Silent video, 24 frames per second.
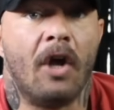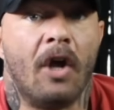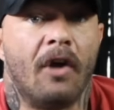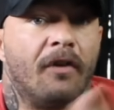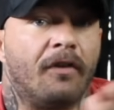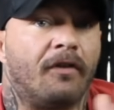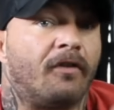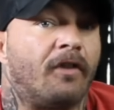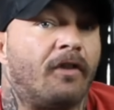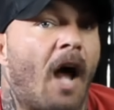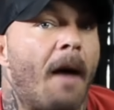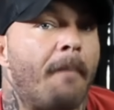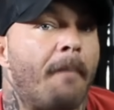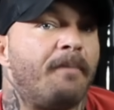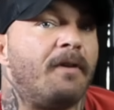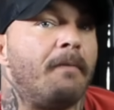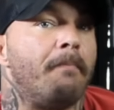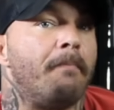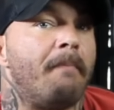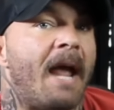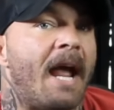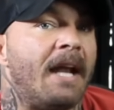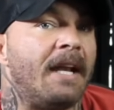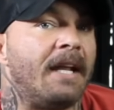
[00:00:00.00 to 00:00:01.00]
Stop
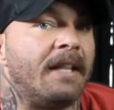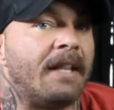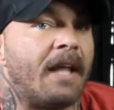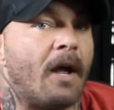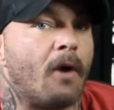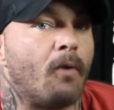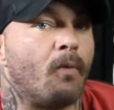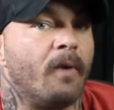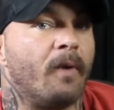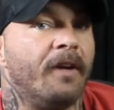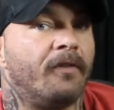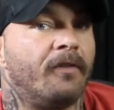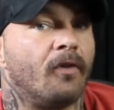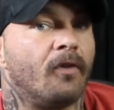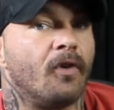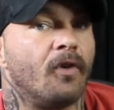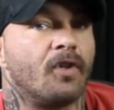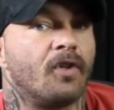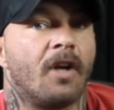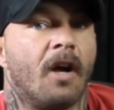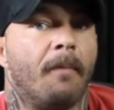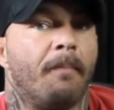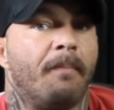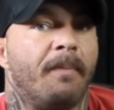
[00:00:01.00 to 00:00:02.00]
demanding that
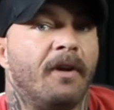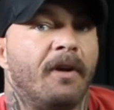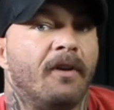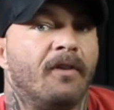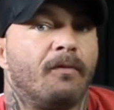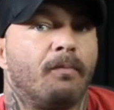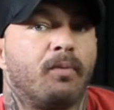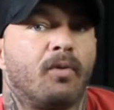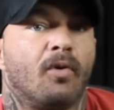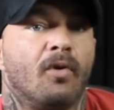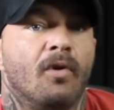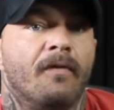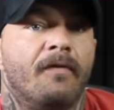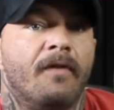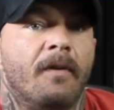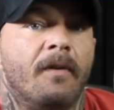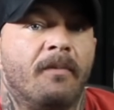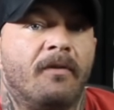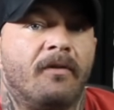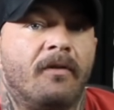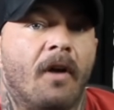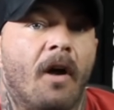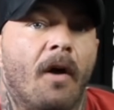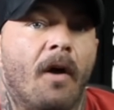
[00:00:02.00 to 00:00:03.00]
research companies prove
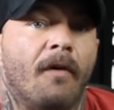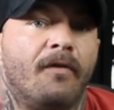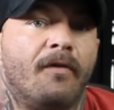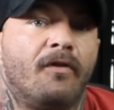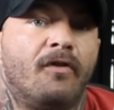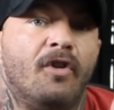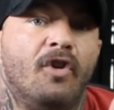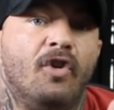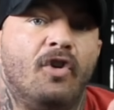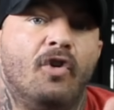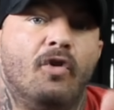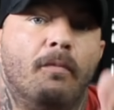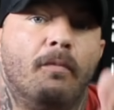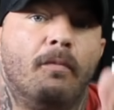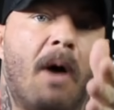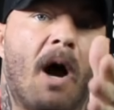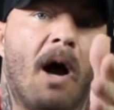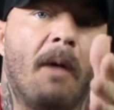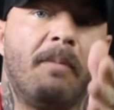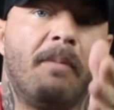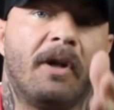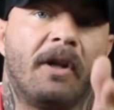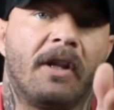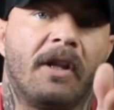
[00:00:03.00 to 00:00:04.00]
themselves to you
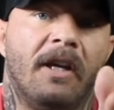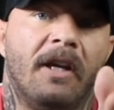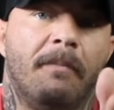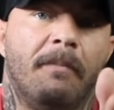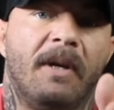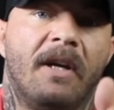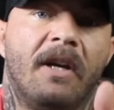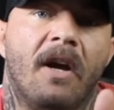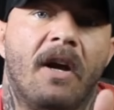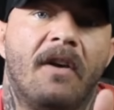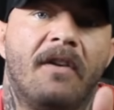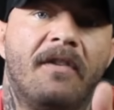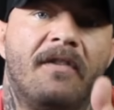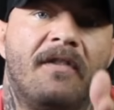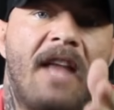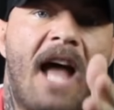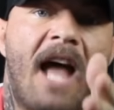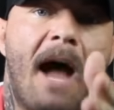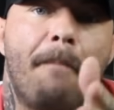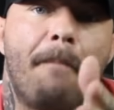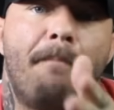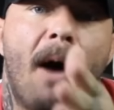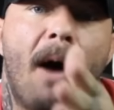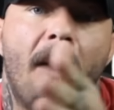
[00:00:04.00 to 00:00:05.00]
publicly because
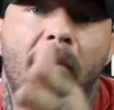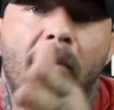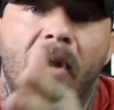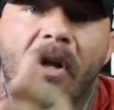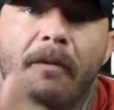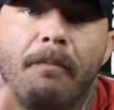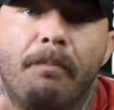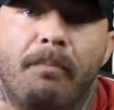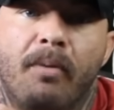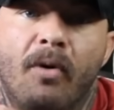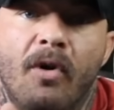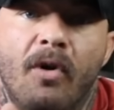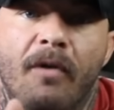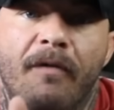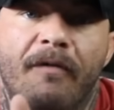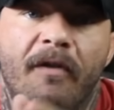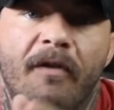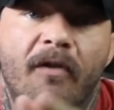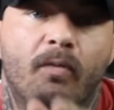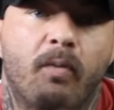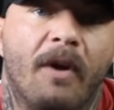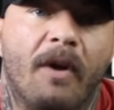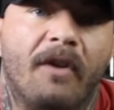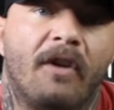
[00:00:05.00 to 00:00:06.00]
that public proof
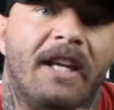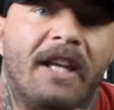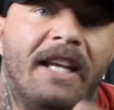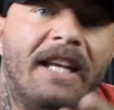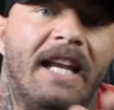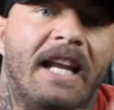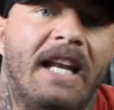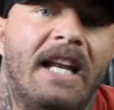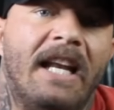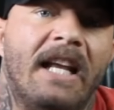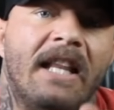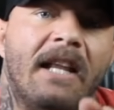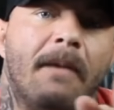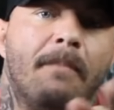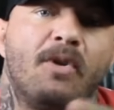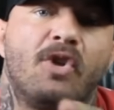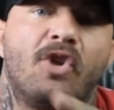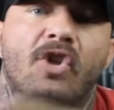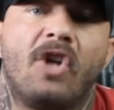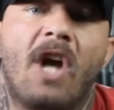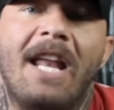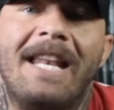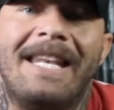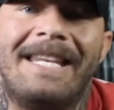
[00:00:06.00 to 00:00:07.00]
is what's getting them
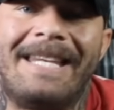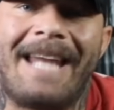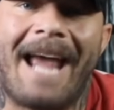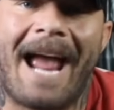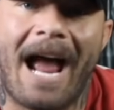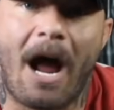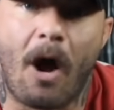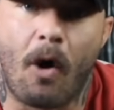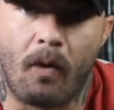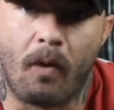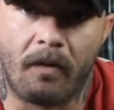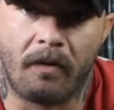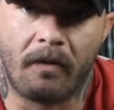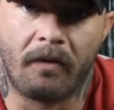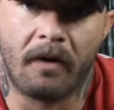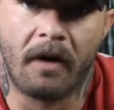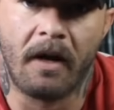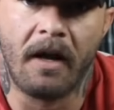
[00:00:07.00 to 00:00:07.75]
shut down.